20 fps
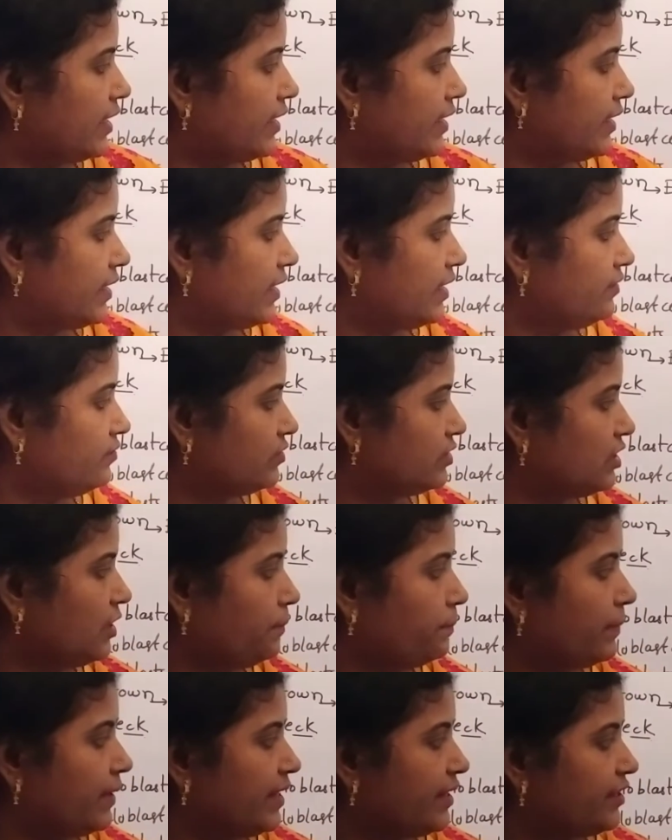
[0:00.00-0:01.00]
dentine with
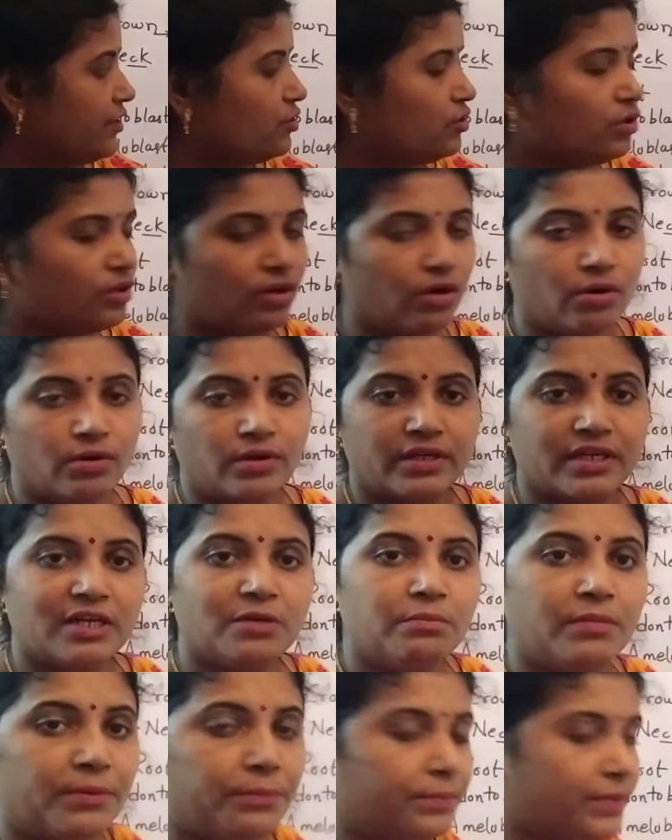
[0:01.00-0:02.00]
the
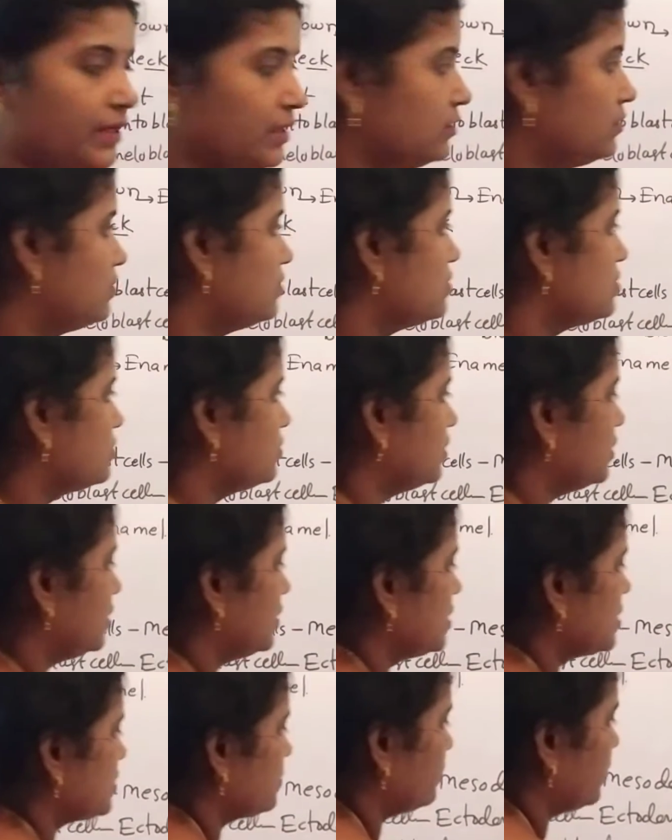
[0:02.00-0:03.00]
periodontal membrane. See
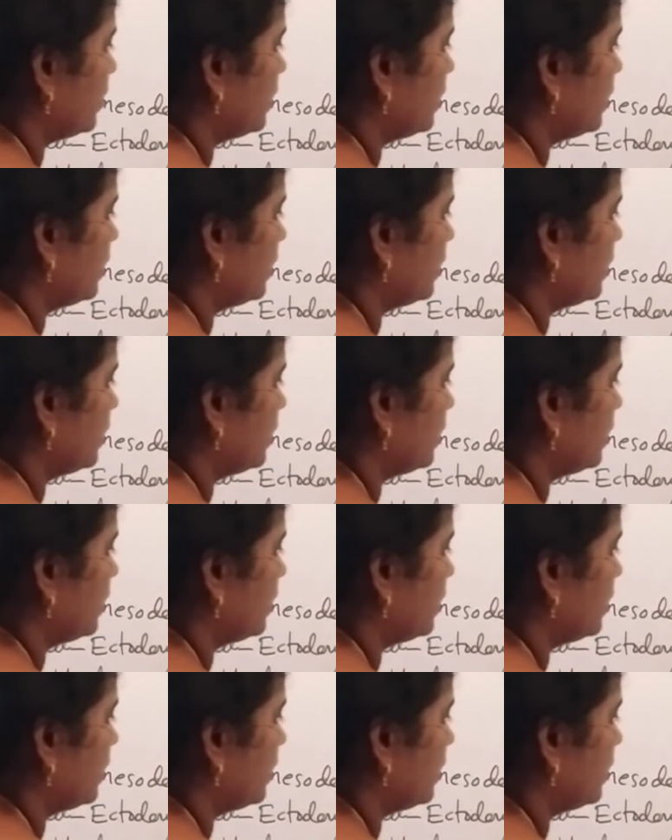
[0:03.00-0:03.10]
this